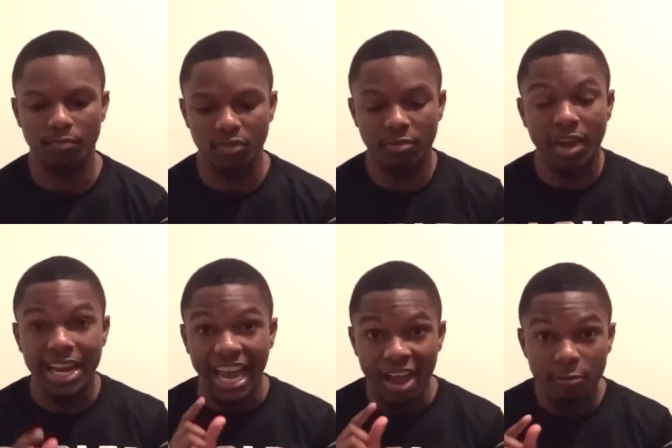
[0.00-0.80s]
y'all
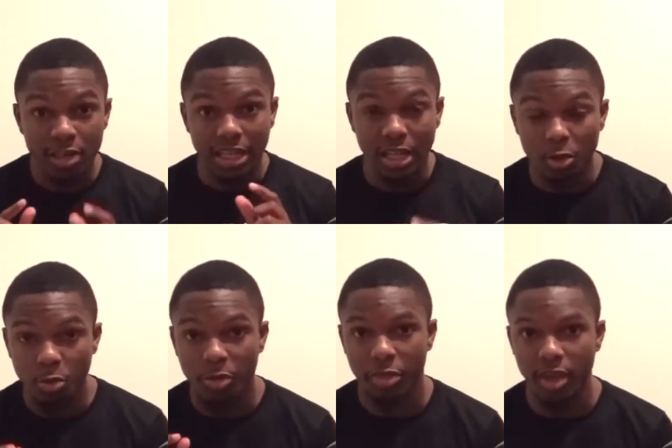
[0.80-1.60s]
find every
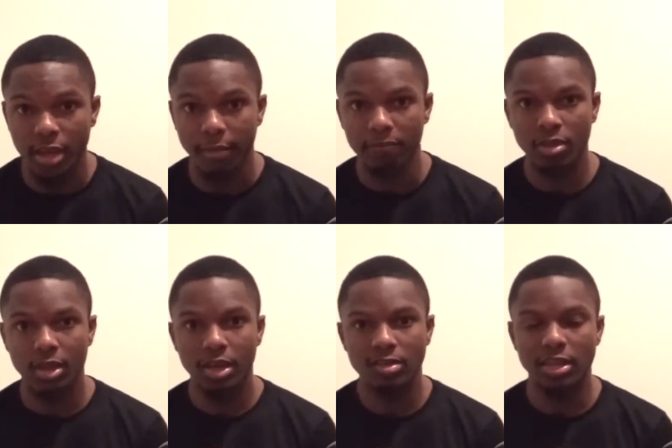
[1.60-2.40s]
little thing
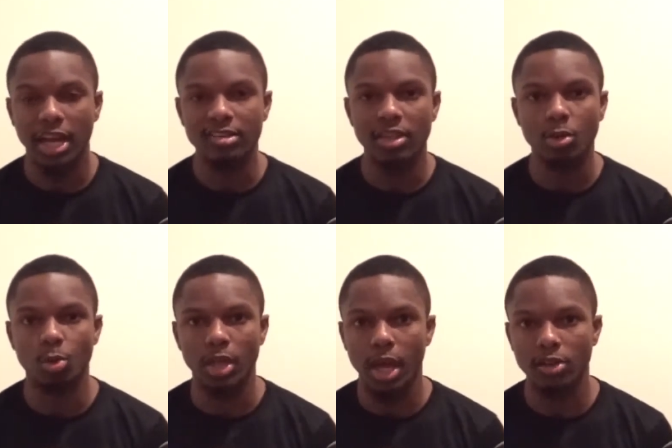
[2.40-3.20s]
to
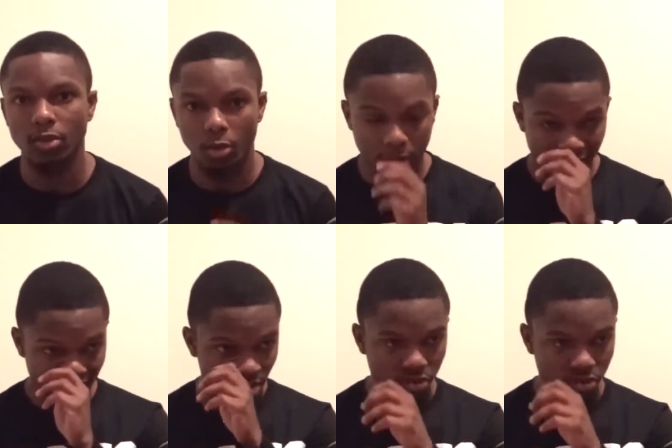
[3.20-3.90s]
dissect with Lonzo,